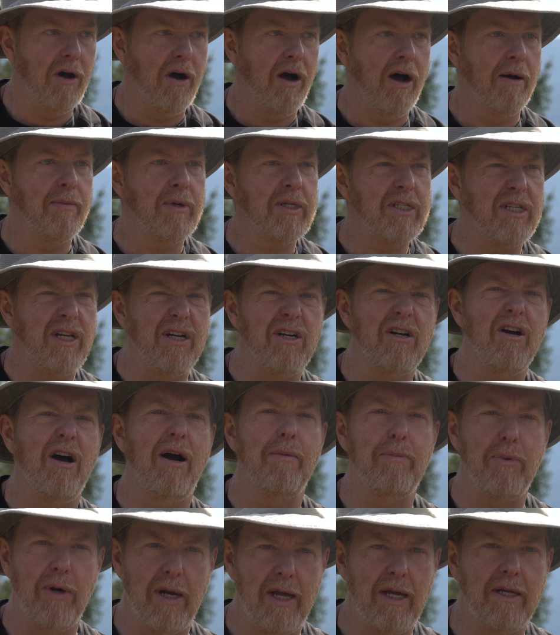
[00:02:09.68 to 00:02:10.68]
almost
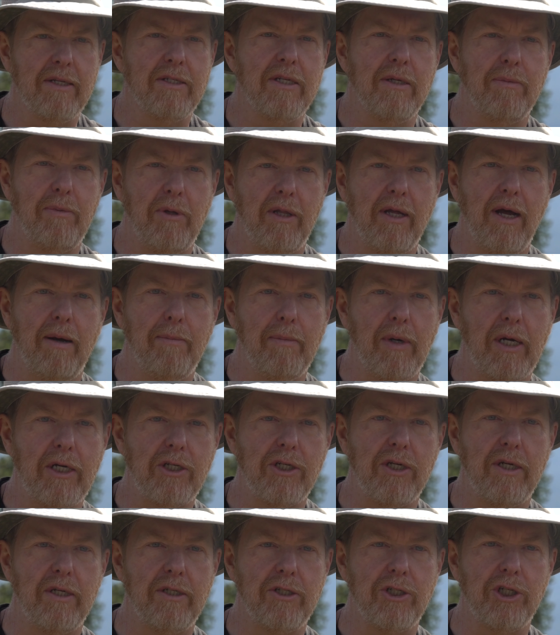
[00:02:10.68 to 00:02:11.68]
incomprehensible how
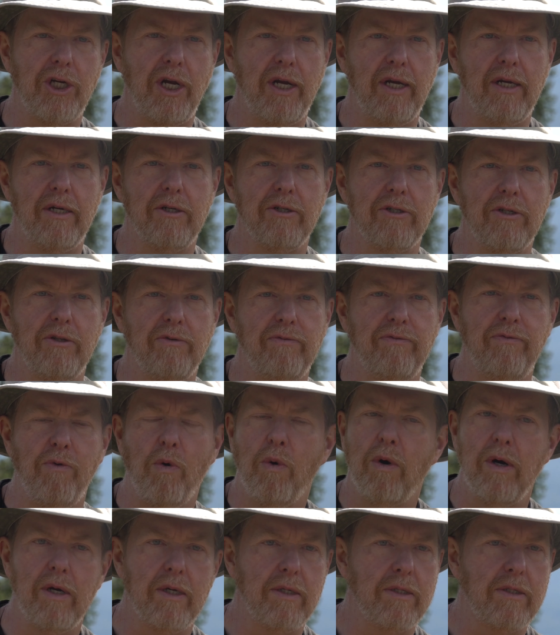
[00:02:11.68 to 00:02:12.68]
much it had changed. The
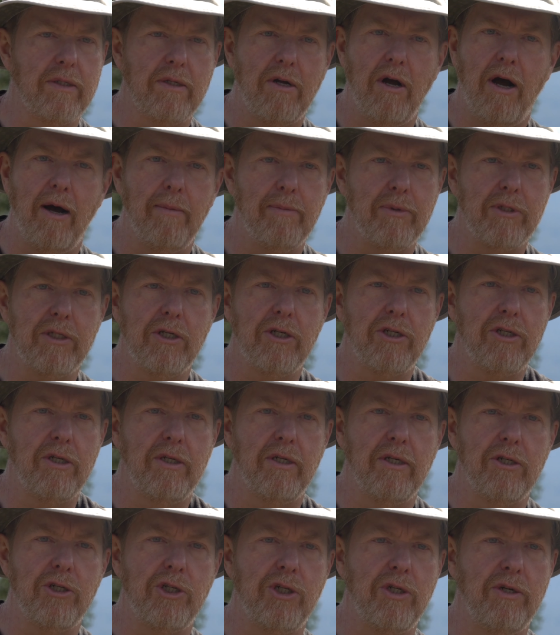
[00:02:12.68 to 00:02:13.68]
forest
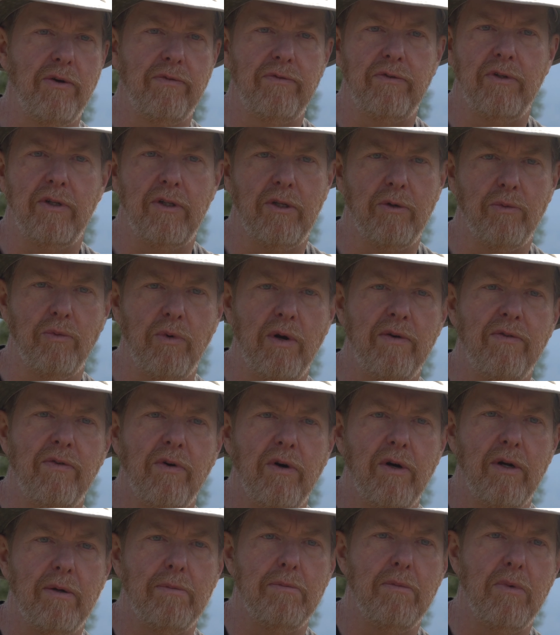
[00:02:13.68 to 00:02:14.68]
composition had shifted, the
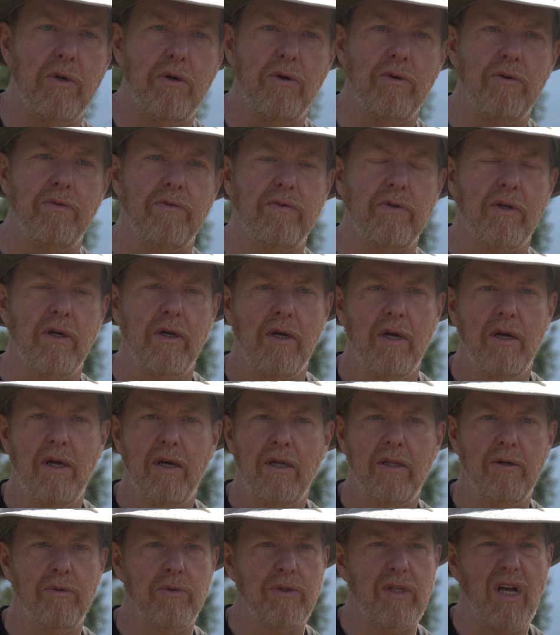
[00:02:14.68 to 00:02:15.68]
river had moved,
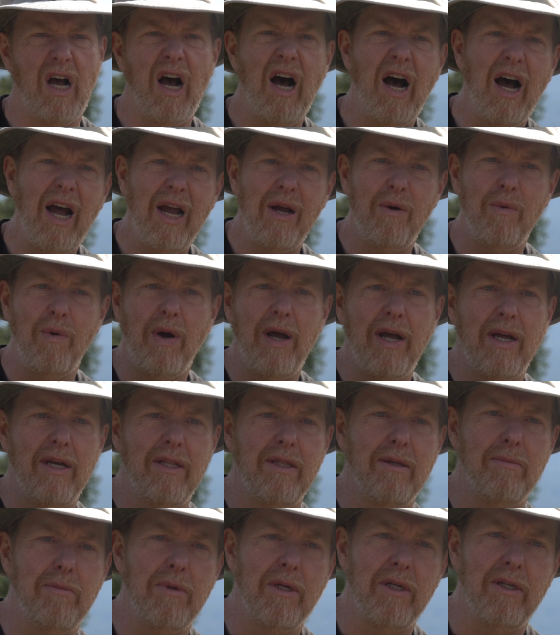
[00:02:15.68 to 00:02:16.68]
there was a highway
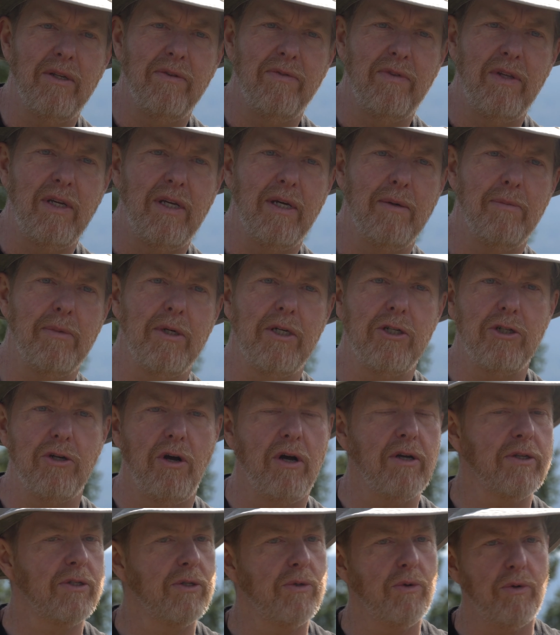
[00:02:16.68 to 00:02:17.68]
in the middle of the image,
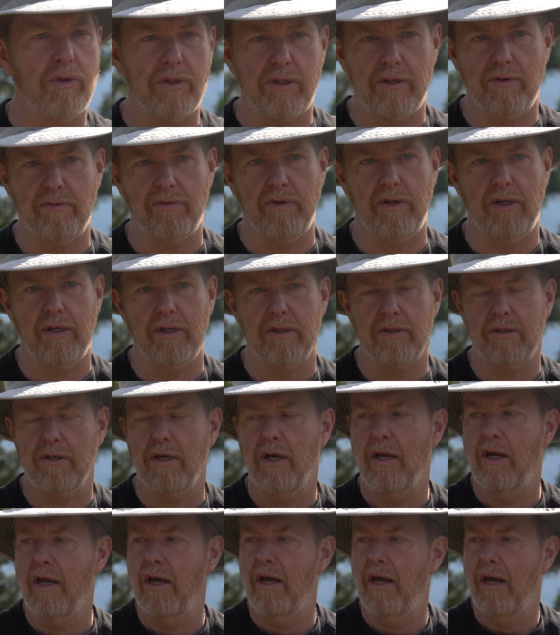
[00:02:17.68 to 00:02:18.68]
all sorts of things.
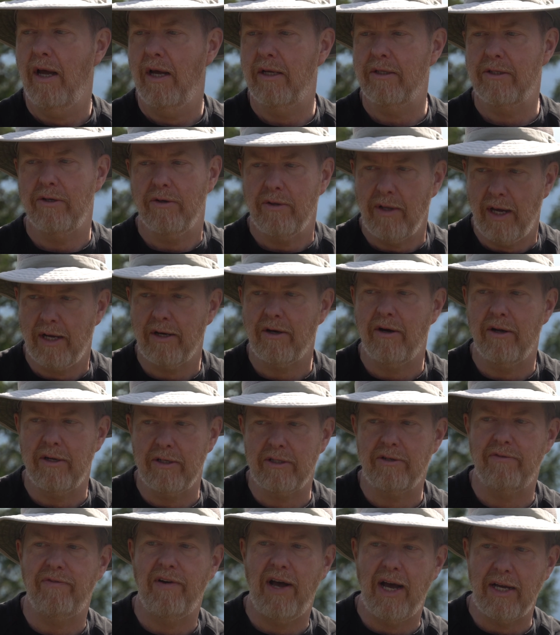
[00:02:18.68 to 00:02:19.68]
And so that got
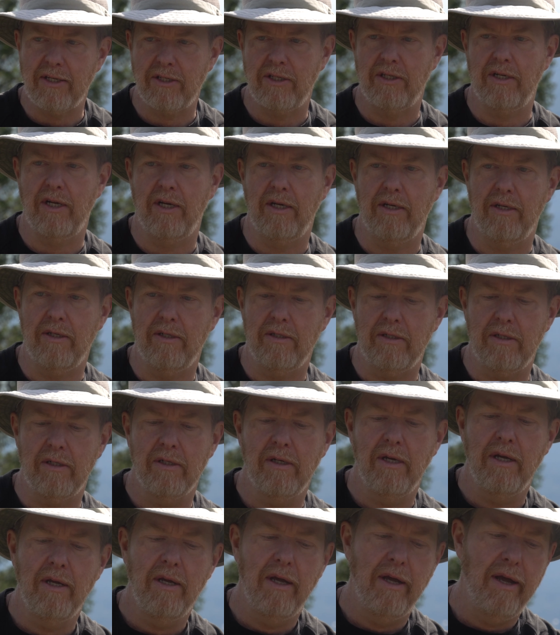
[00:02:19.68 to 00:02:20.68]
us fascinated
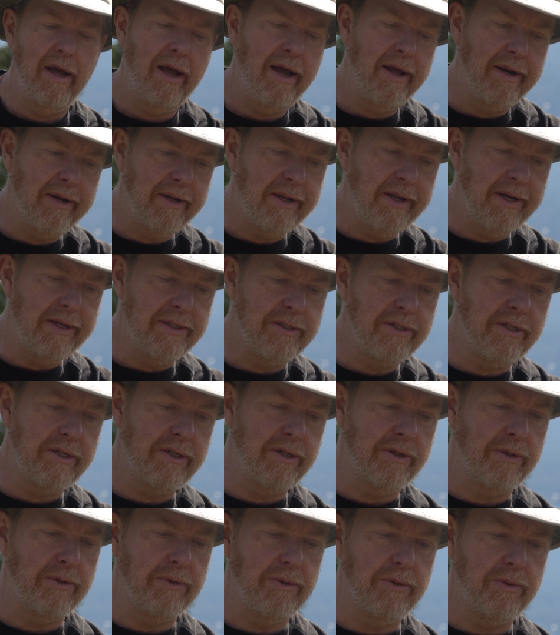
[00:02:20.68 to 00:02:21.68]
and led
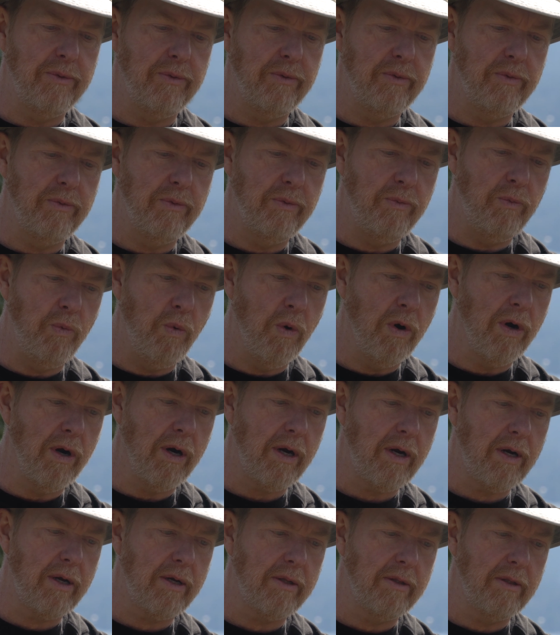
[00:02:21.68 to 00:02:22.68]
to
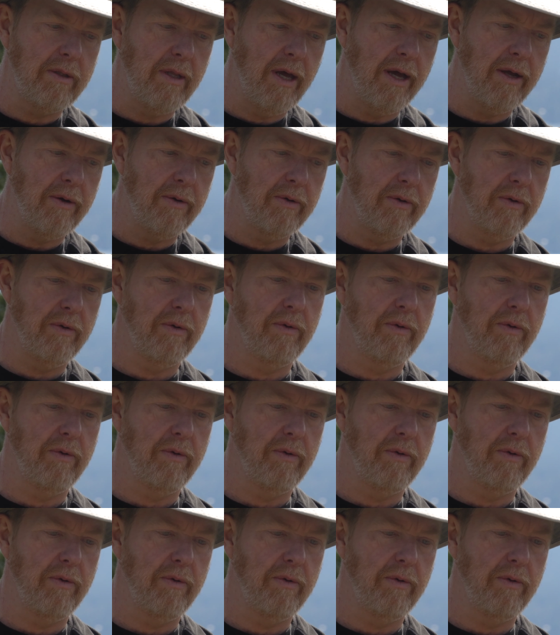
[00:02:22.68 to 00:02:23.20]
work that